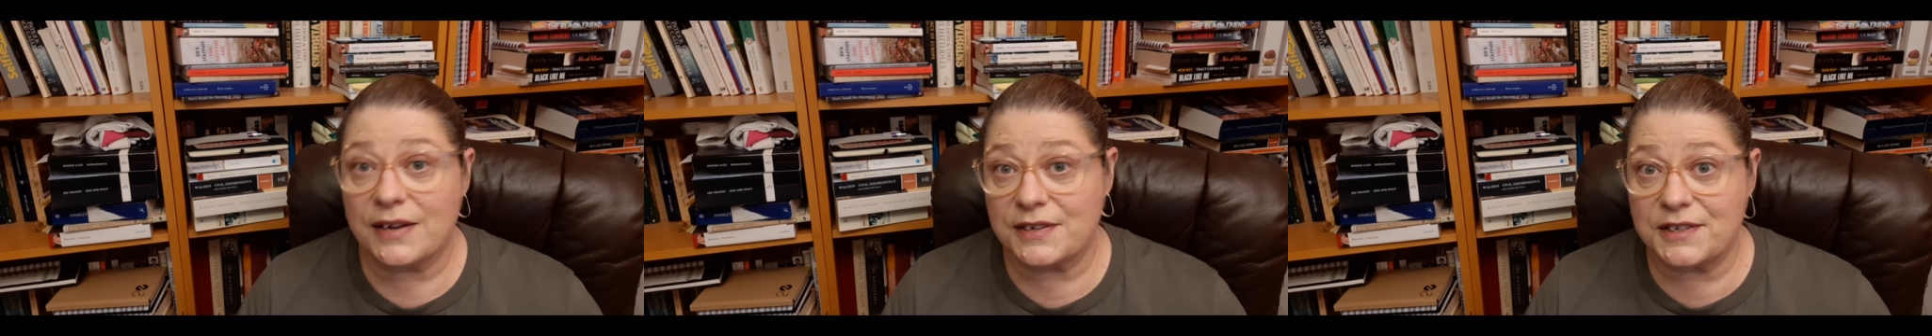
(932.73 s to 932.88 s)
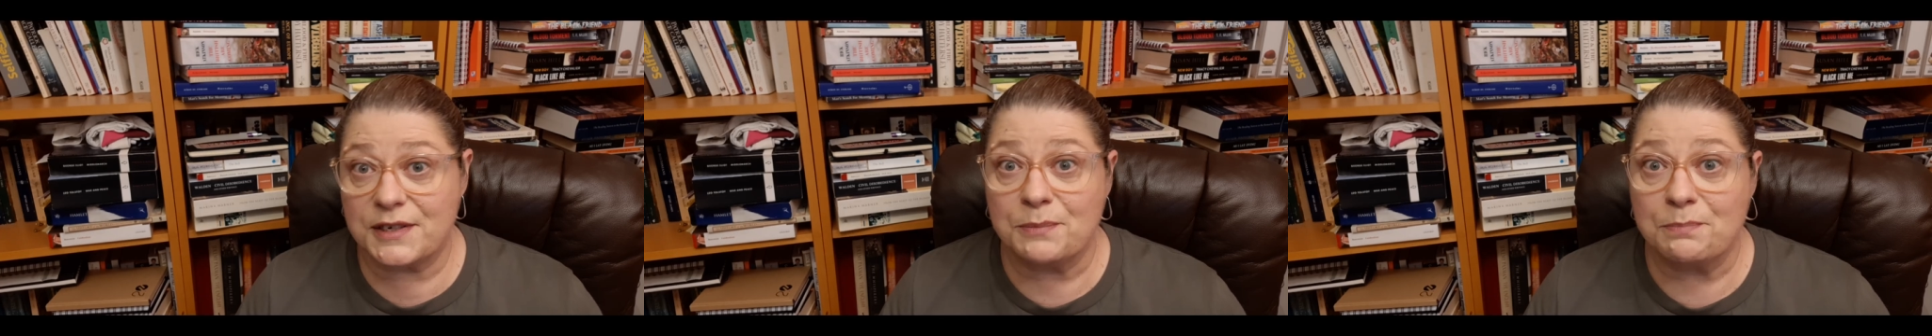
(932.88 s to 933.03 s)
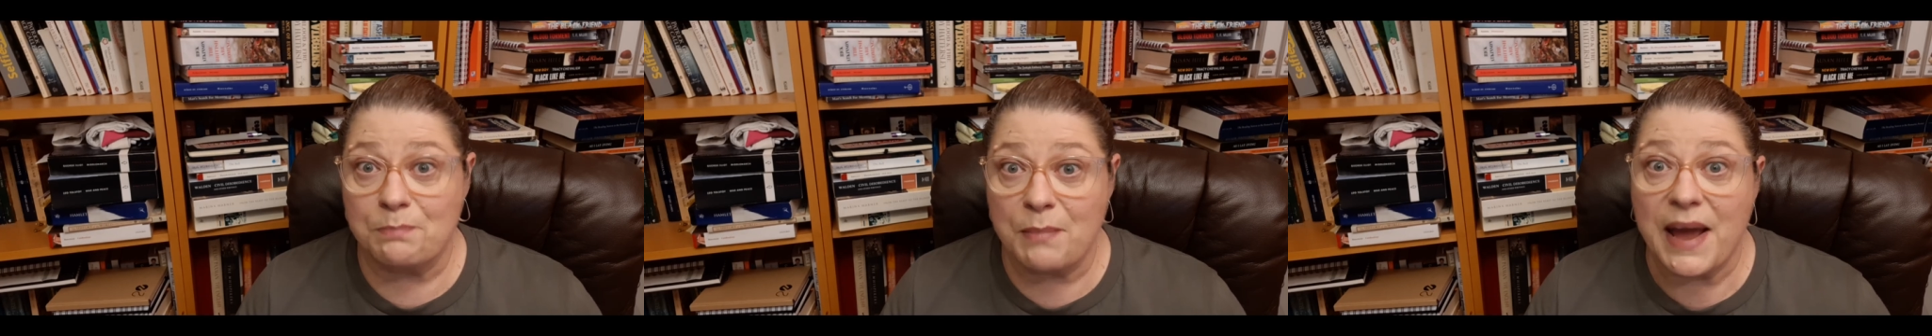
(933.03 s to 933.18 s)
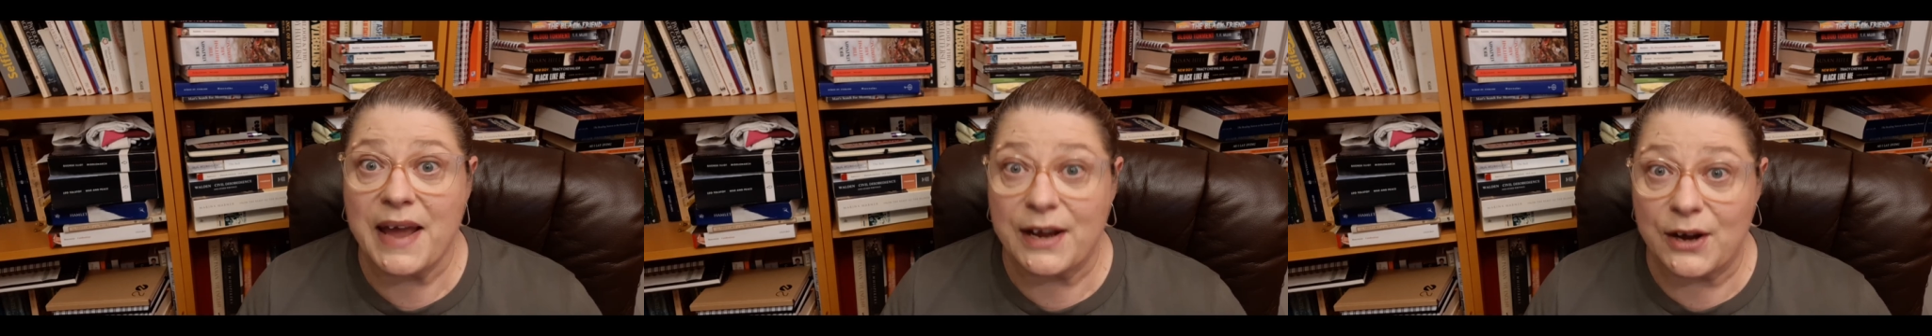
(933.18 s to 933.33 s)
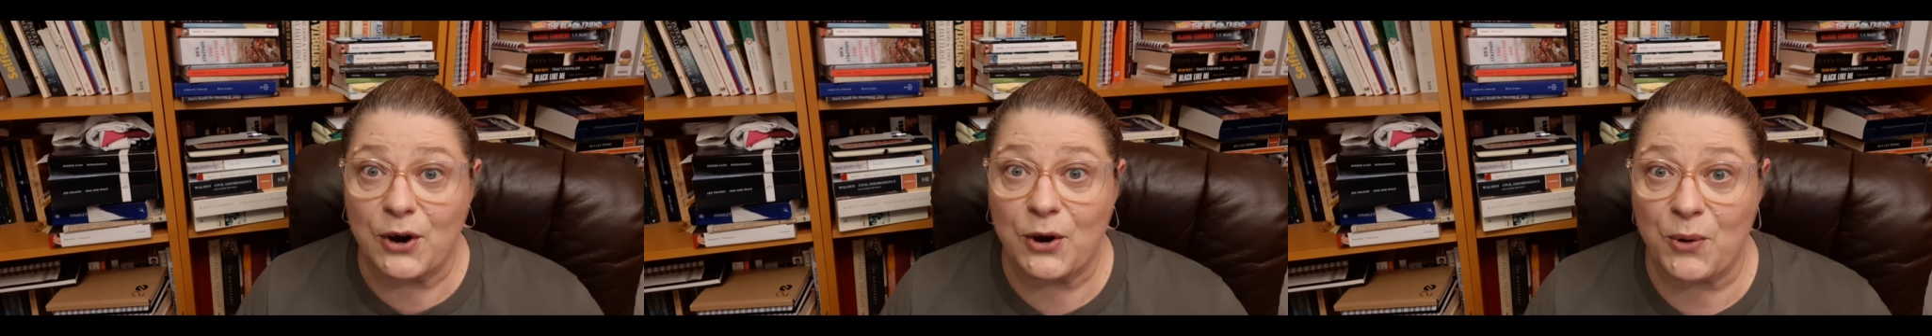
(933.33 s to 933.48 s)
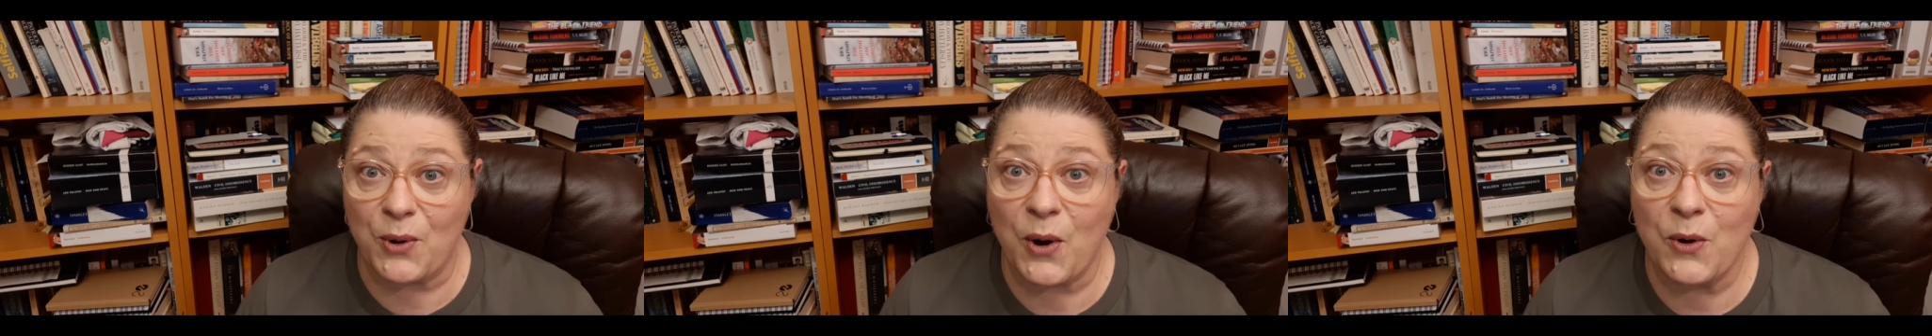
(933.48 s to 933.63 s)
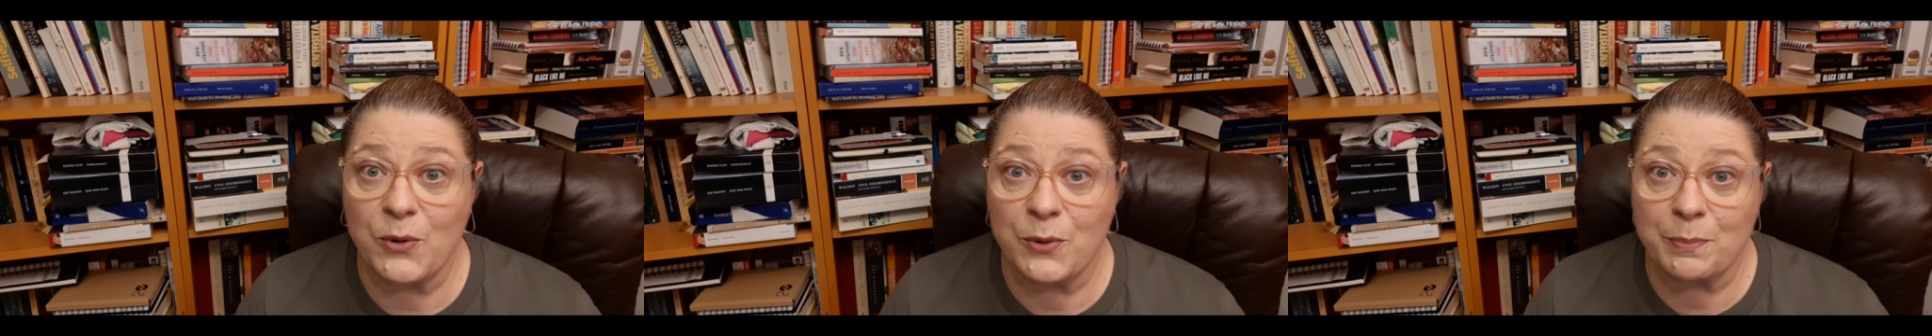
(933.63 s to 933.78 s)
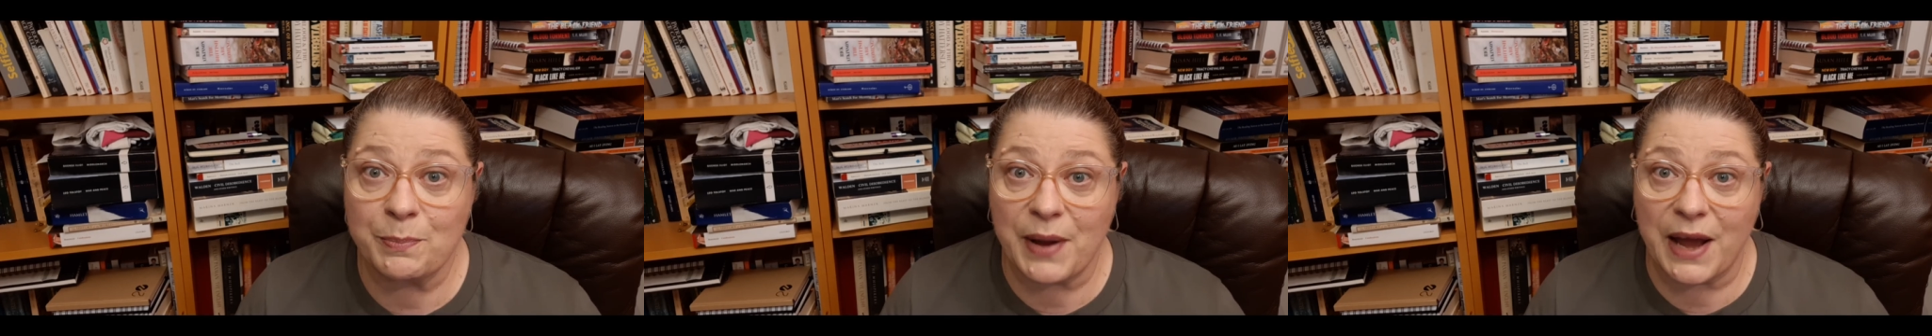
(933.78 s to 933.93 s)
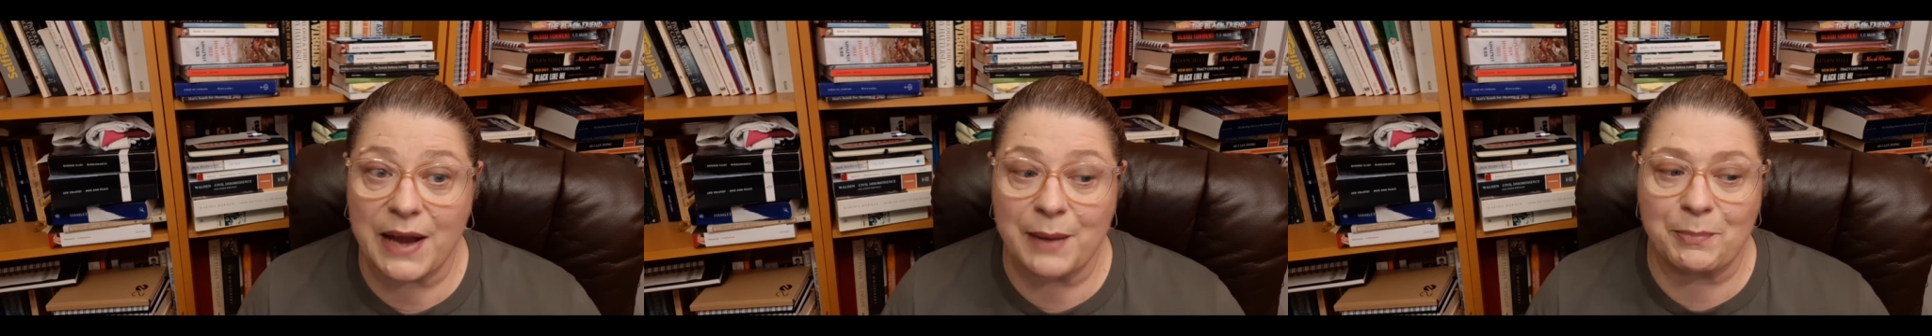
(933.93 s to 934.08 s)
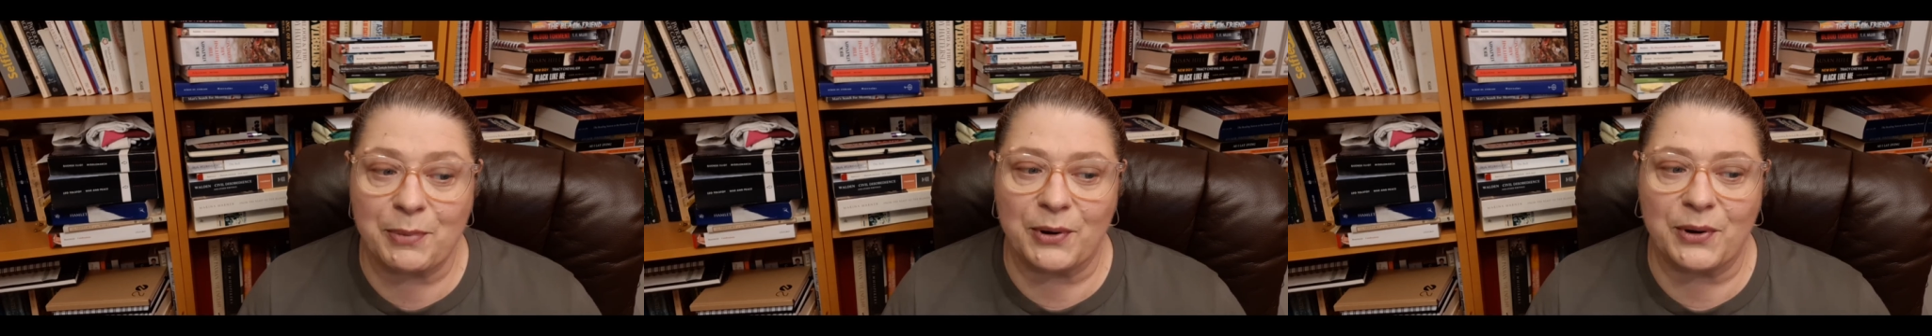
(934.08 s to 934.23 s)
as to make her own
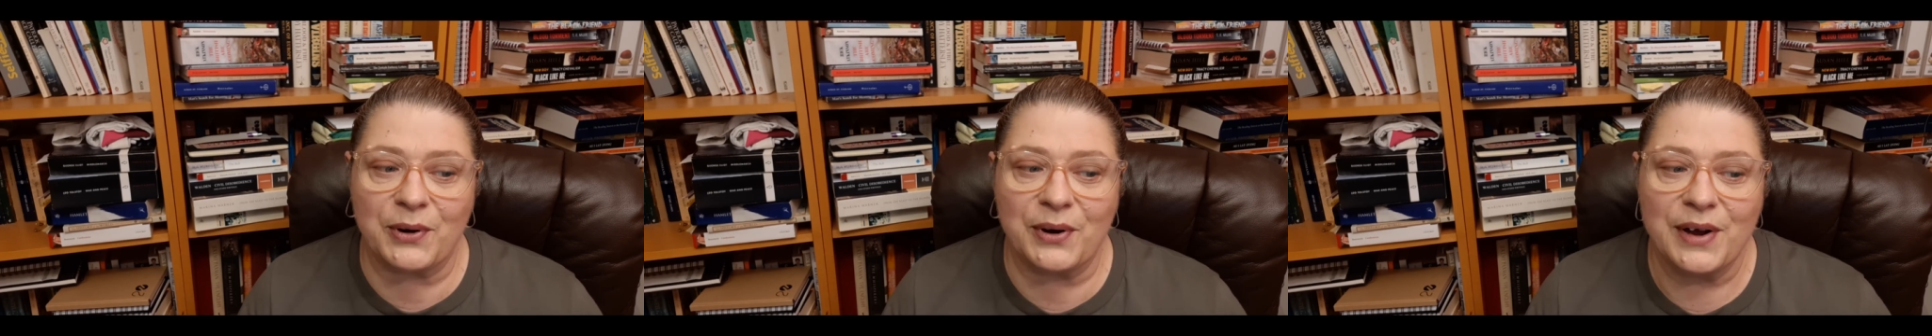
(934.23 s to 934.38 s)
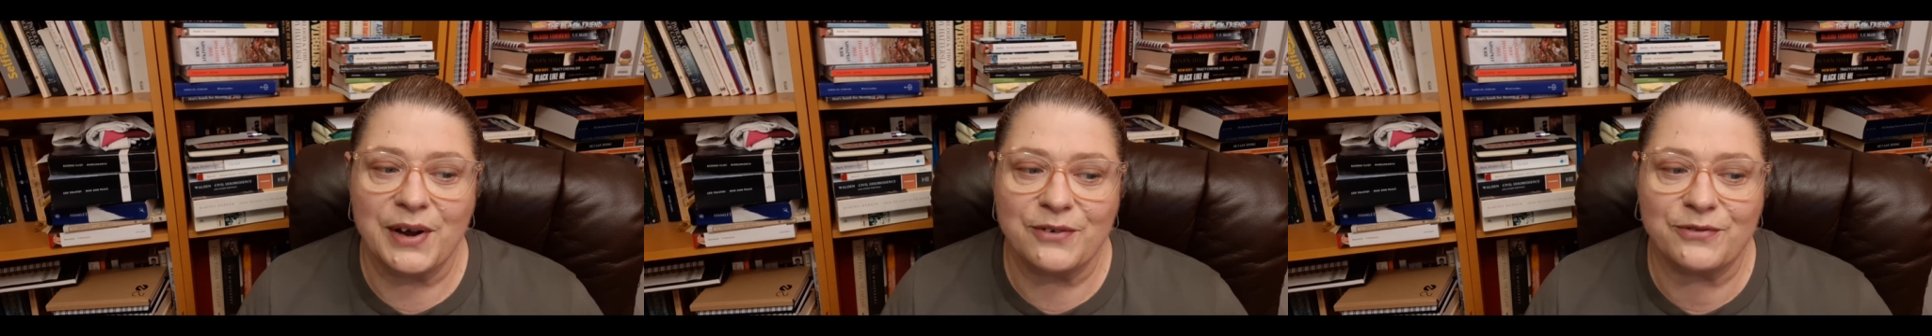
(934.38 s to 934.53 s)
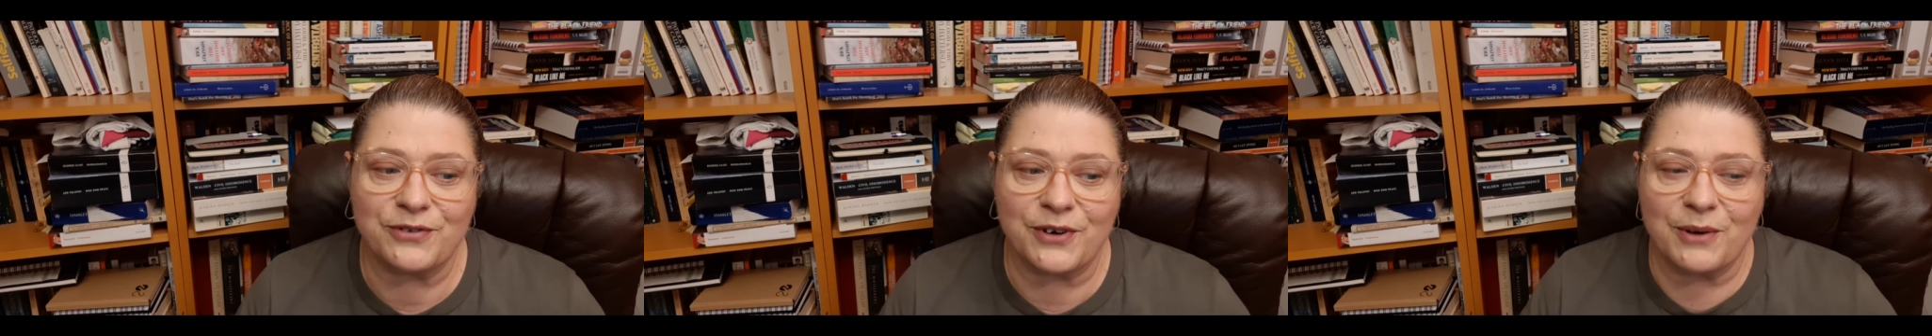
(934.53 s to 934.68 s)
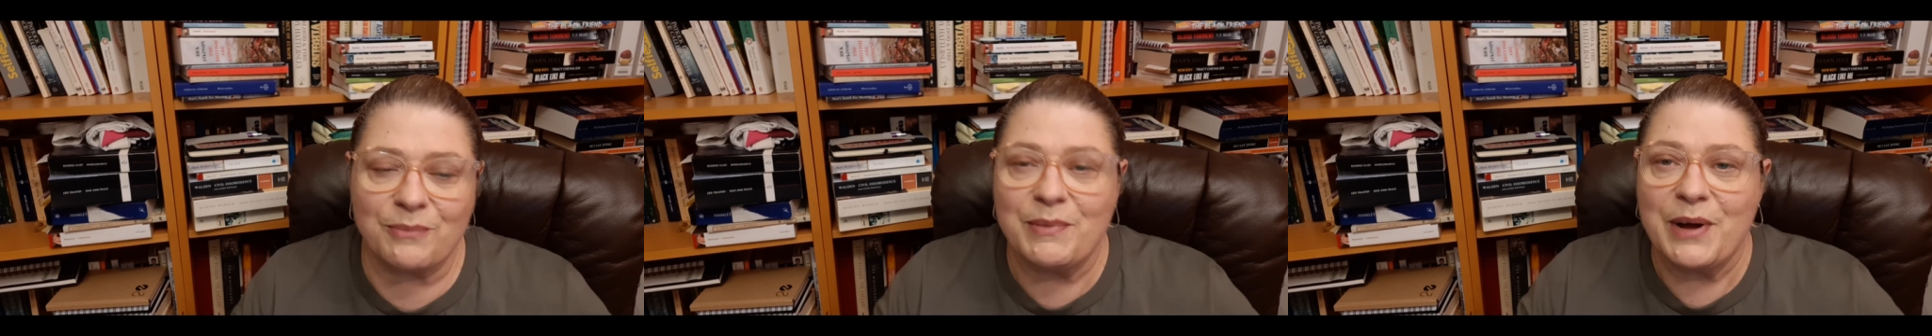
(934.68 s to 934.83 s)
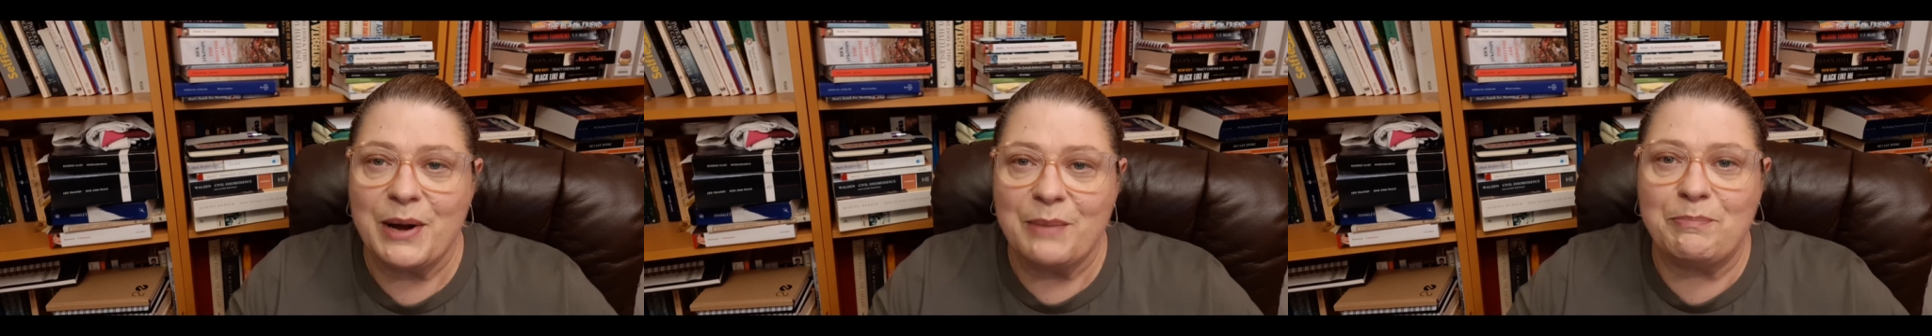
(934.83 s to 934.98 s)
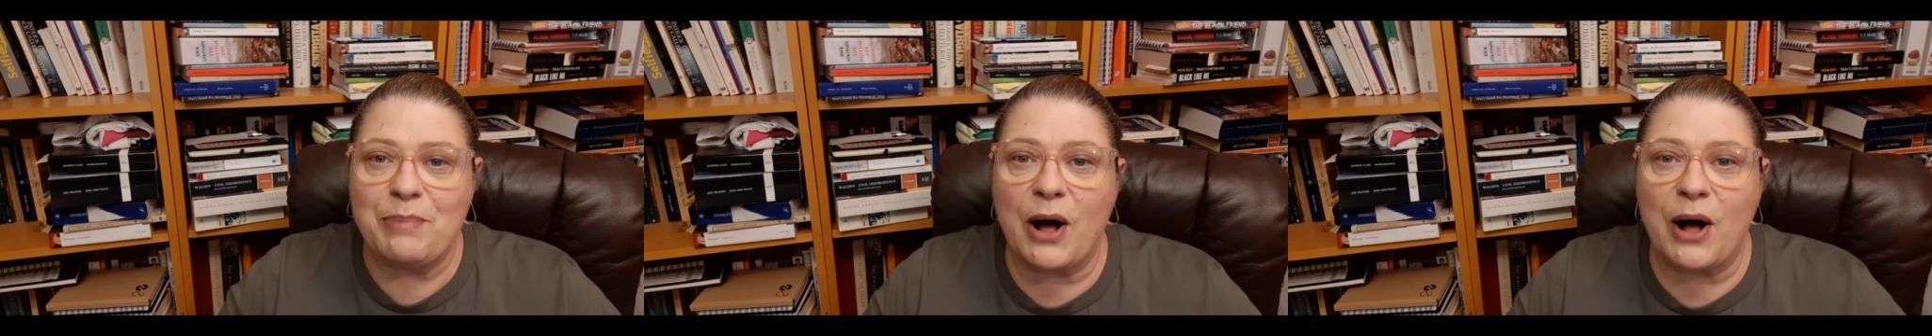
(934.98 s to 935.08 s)
paper from